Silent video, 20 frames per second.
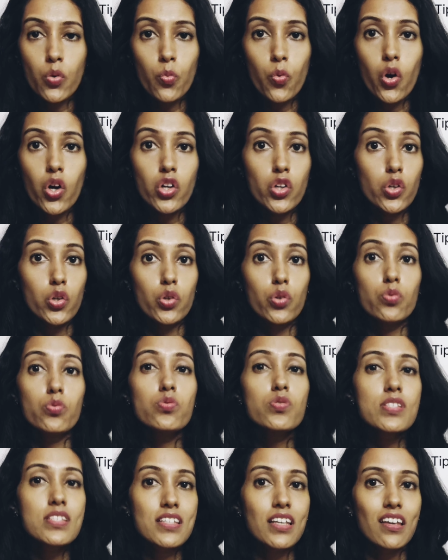want two
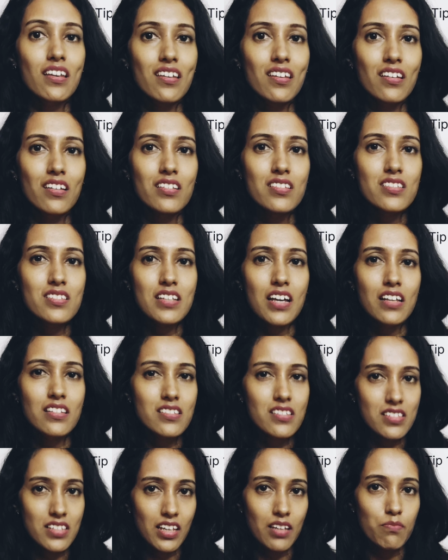sick kids at the
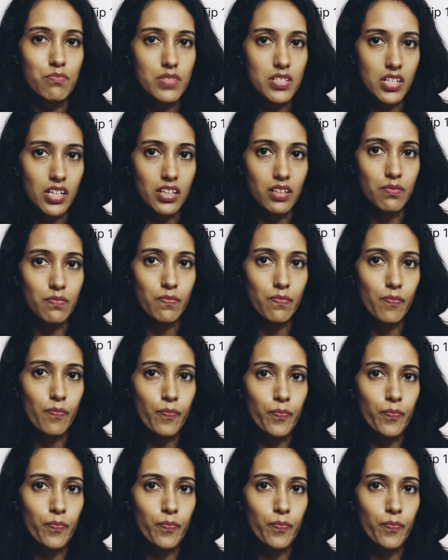same time.